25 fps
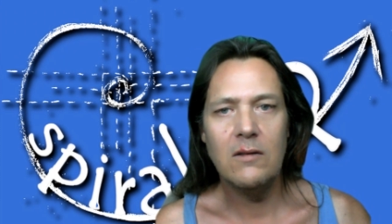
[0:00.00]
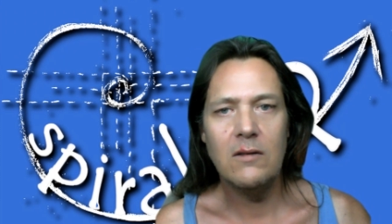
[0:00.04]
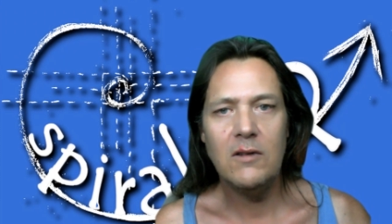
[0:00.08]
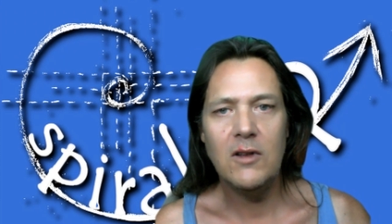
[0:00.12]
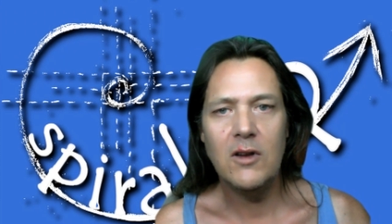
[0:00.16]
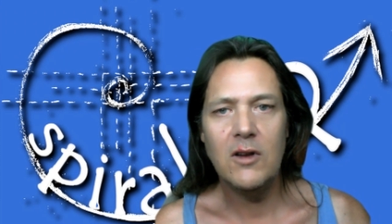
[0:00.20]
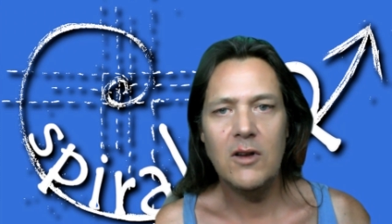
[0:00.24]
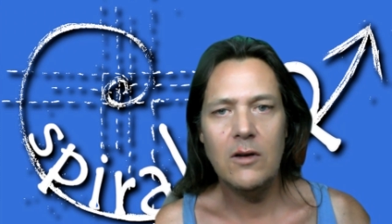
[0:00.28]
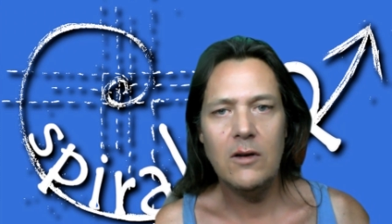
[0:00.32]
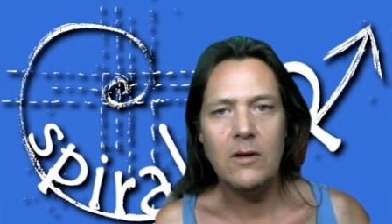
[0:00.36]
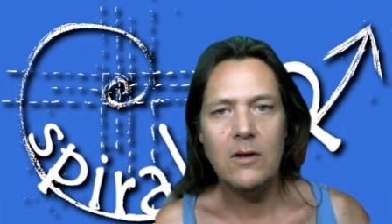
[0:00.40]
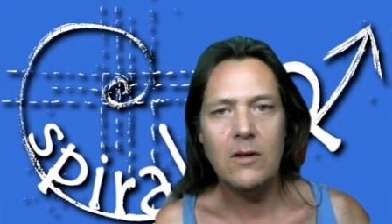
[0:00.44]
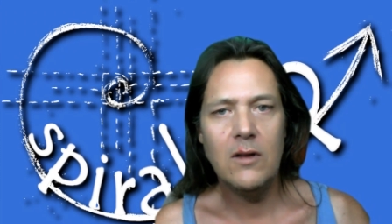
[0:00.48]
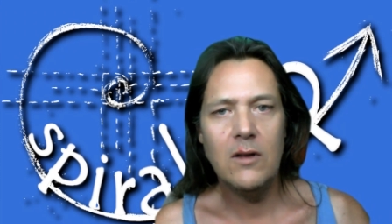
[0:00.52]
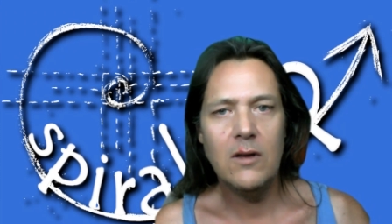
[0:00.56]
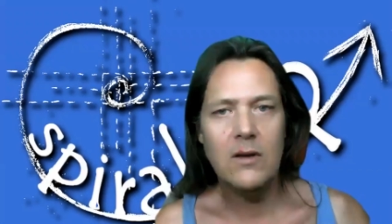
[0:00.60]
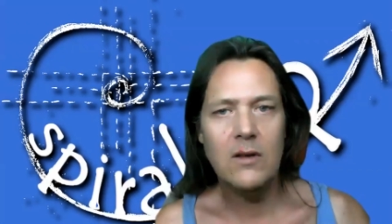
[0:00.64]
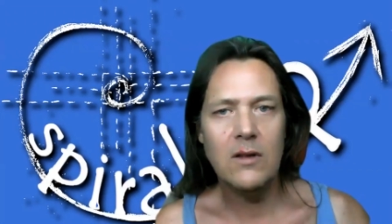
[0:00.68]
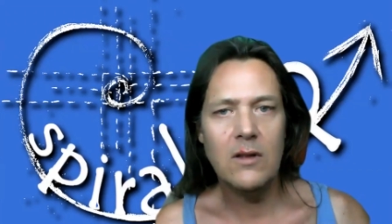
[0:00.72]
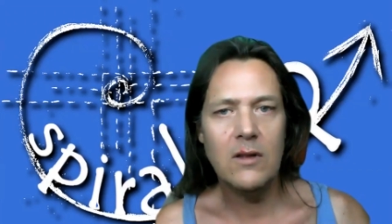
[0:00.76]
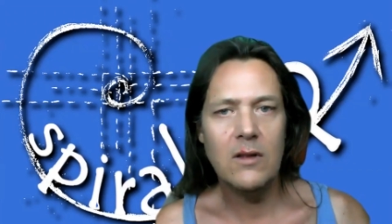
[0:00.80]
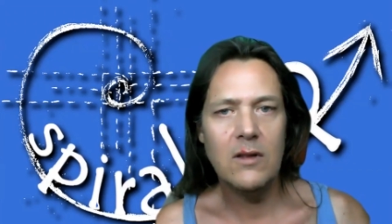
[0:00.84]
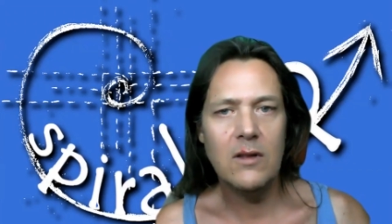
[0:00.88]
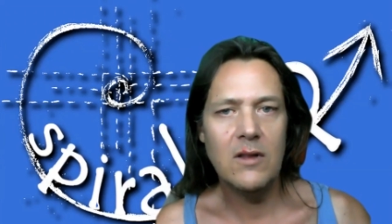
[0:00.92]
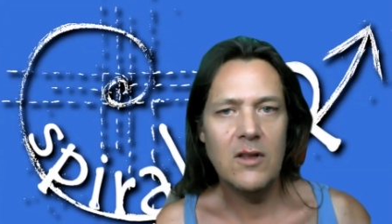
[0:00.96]
you know,
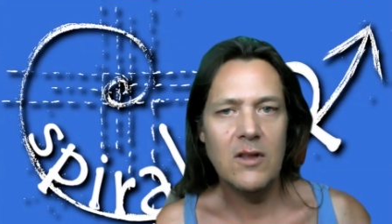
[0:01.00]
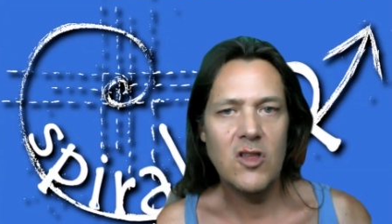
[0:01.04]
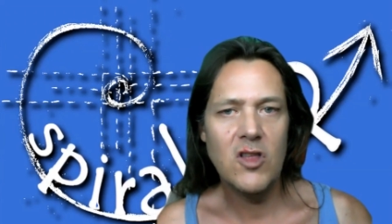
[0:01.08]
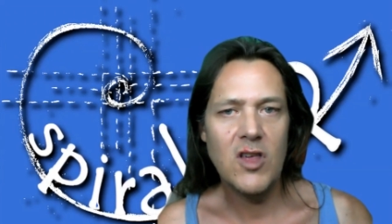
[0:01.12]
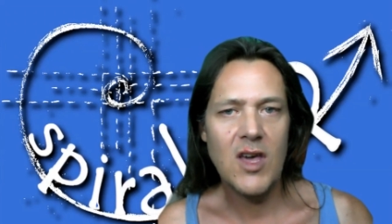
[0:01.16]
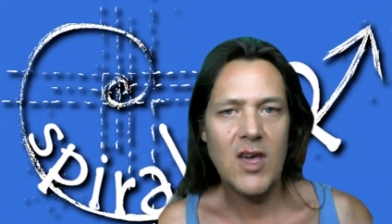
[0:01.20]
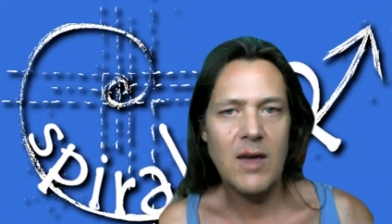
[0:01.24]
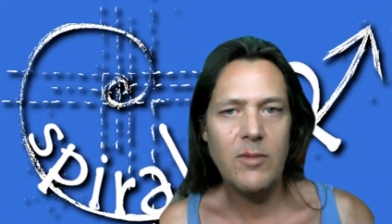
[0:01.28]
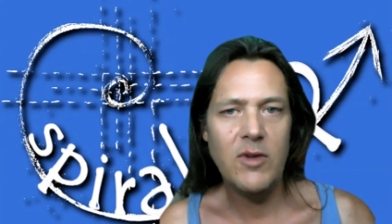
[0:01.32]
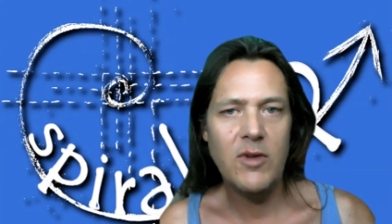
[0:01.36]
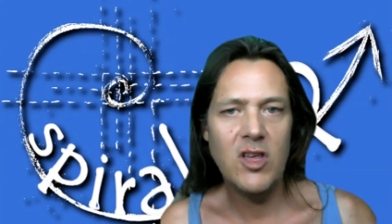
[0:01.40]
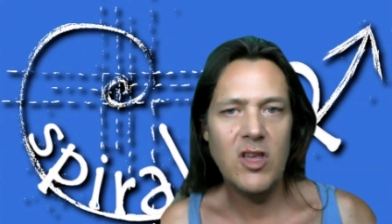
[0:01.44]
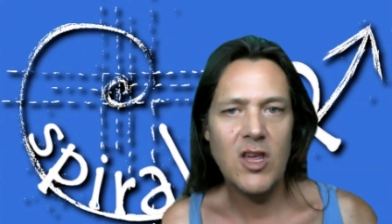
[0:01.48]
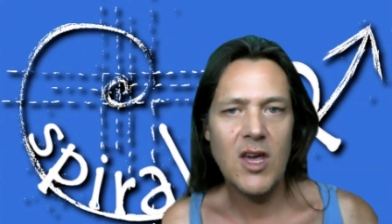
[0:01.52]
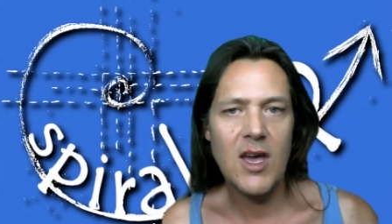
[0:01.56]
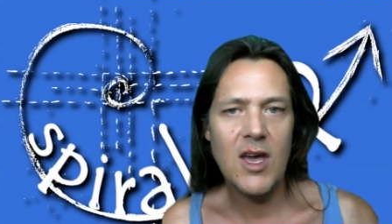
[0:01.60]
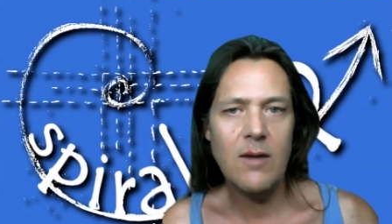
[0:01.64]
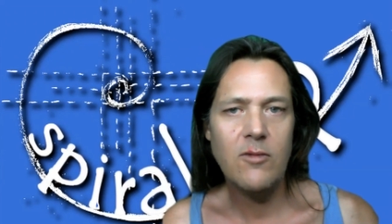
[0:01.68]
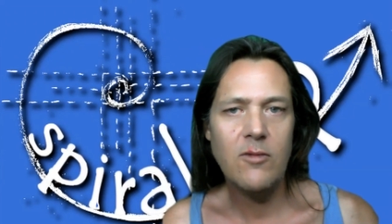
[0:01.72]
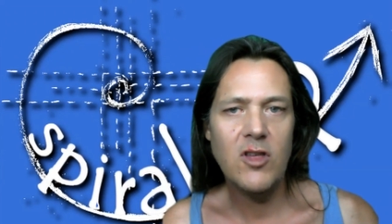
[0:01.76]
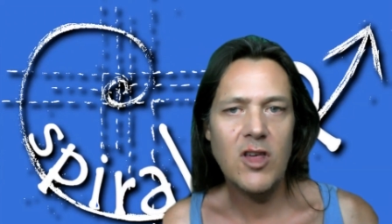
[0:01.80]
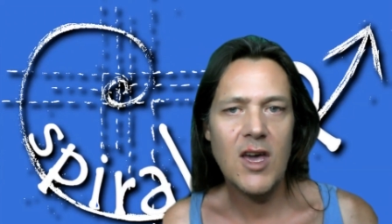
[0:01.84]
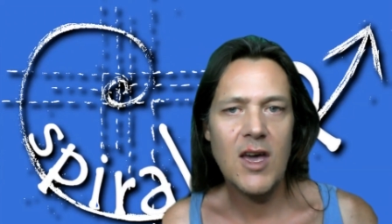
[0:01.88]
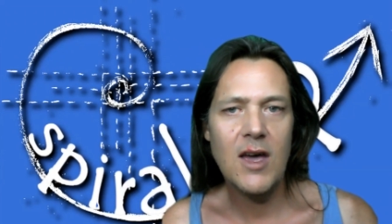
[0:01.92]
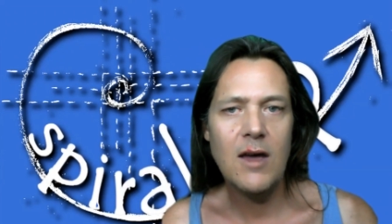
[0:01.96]
the the jabby
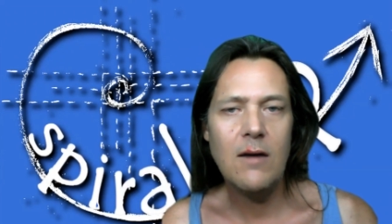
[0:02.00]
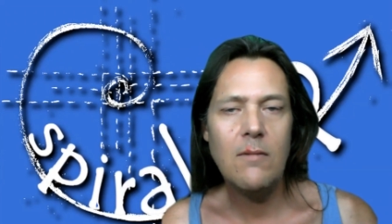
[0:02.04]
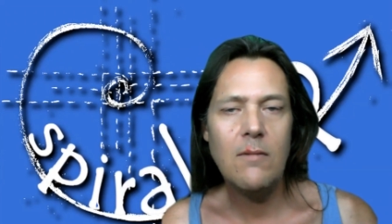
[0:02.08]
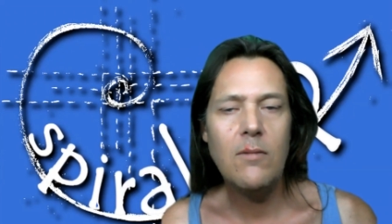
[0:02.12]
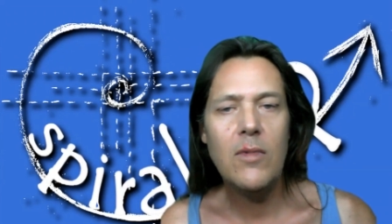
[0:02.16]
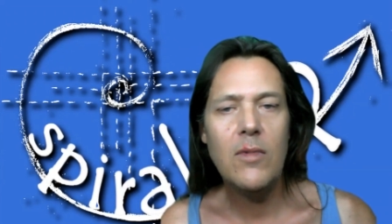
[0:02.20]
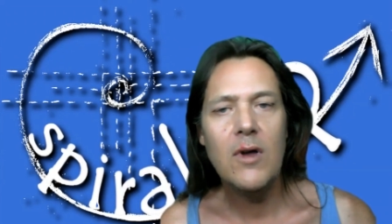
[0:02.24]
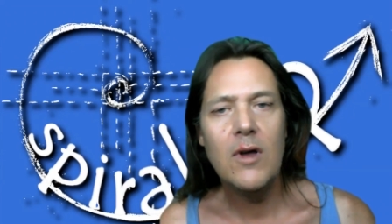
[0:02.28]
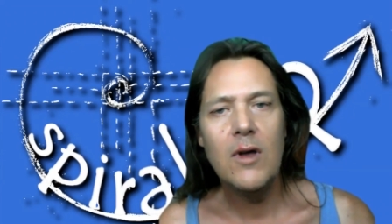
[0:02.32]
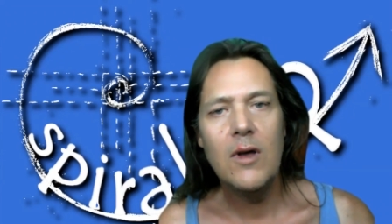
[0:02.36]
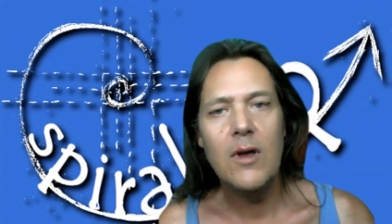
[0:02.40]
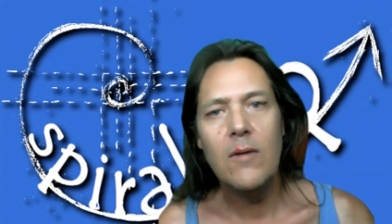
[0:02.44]
jab jab,